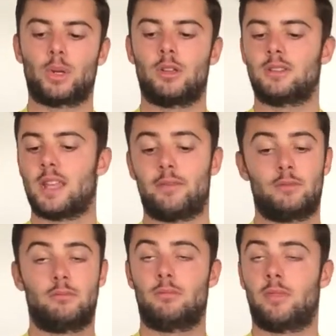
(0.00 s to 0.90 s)
because
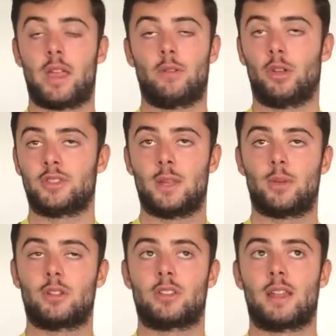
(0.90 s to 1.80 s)
they've lost it
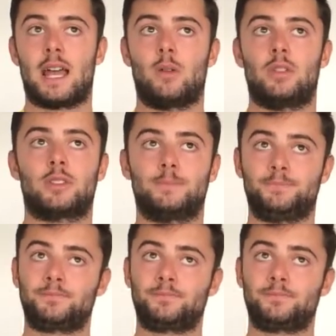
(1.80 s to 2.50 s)
because of the loudness.